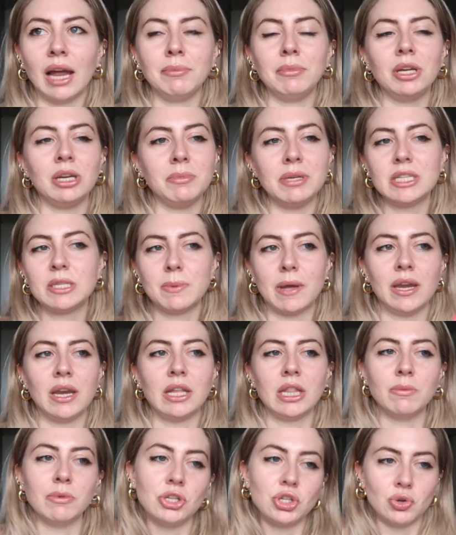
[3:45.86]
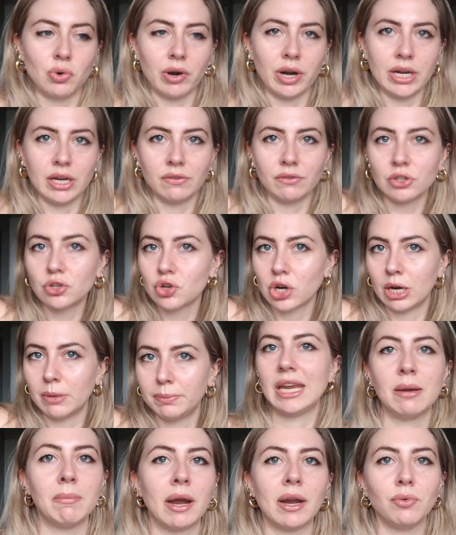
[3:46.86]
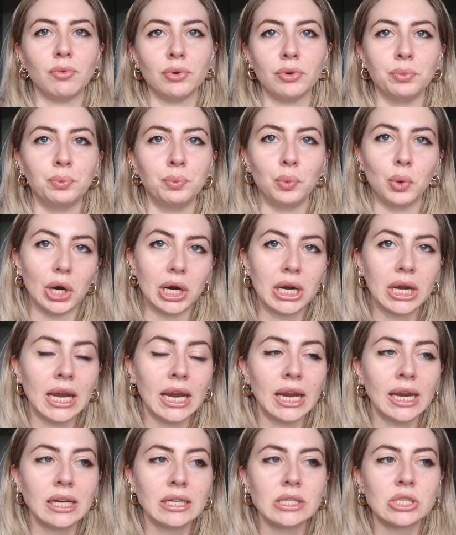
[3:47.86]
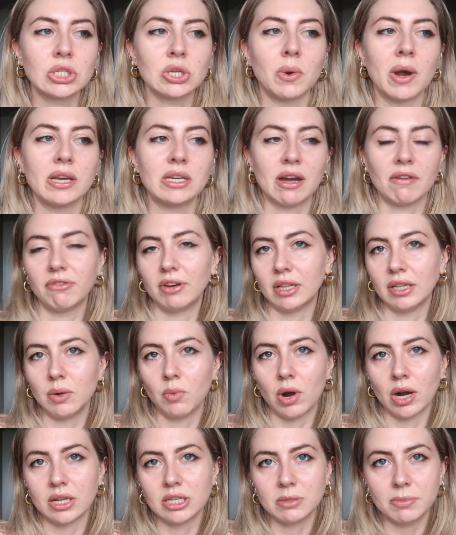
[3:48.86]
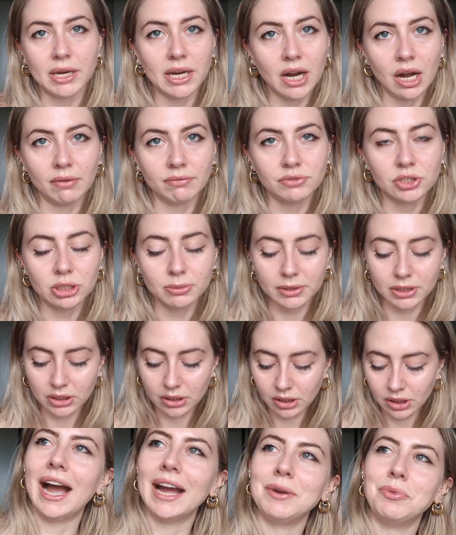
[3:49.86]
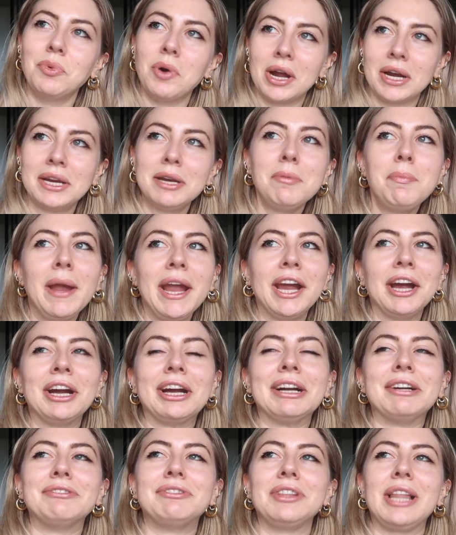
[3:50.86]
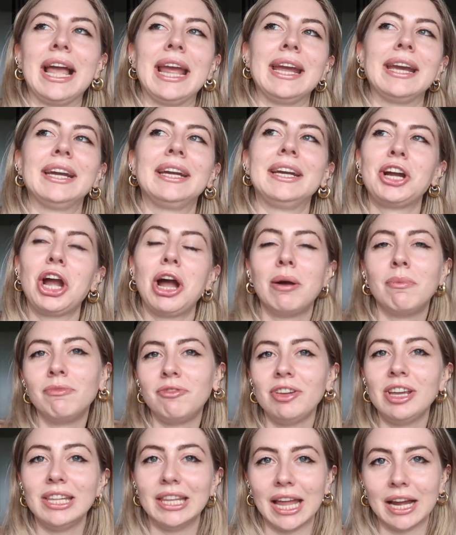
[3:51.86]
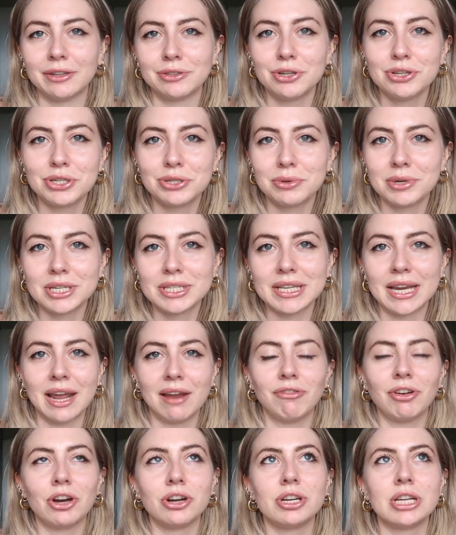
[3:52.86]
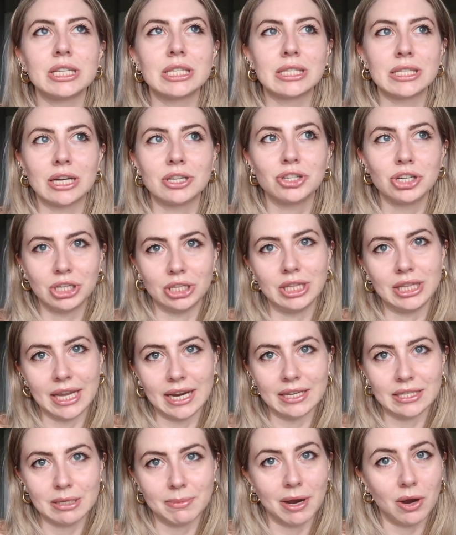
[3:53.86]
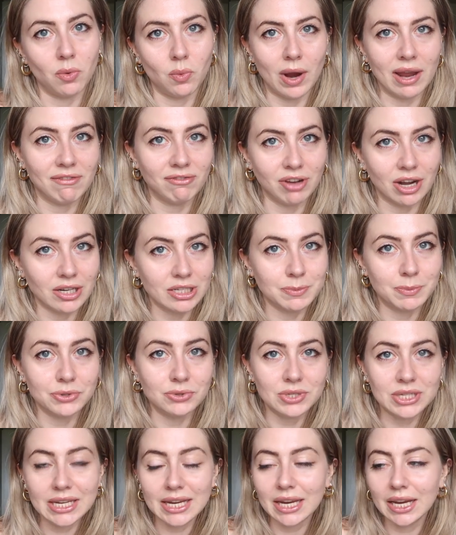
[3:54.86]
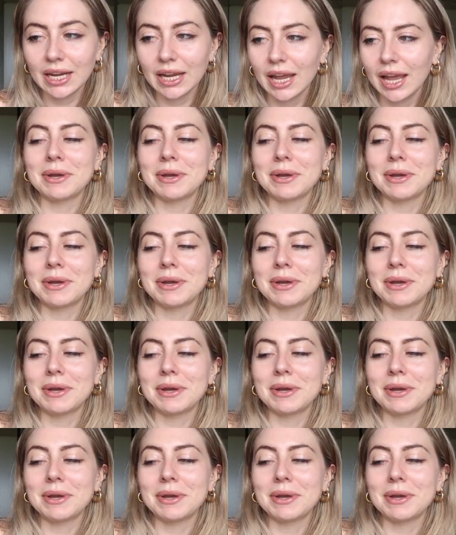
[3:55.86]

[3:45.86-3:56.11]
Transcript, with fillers: I'm gonna be spending the majority of the trip in my room working, so I definitely wanted to be comfortable. I wanted a pair of like comfy lounge shorts, and I've heard such good things about White Fox Boutique.